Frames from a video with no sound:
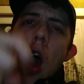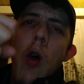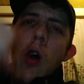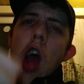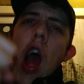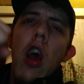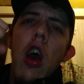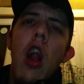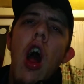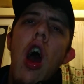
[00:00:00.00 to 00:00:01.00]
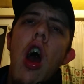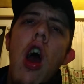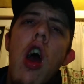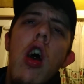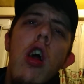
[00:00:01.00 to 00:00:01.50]
We're
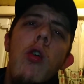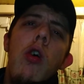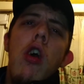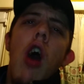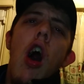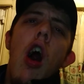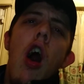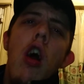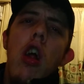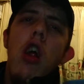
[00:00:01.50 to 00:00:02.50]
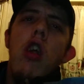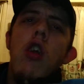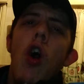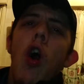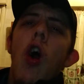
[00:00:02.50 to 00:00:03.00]
England, we're gonna
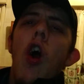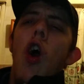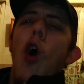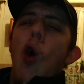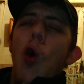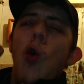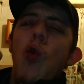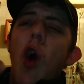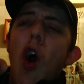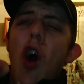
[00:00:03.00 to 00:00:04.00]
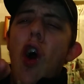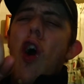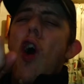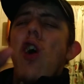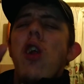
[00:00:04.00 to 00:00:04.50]
score
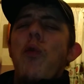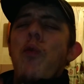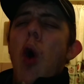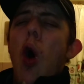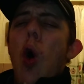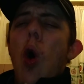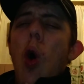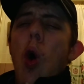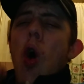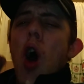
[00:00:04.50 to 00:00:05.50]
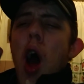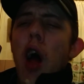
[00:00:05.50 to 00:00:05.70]
one more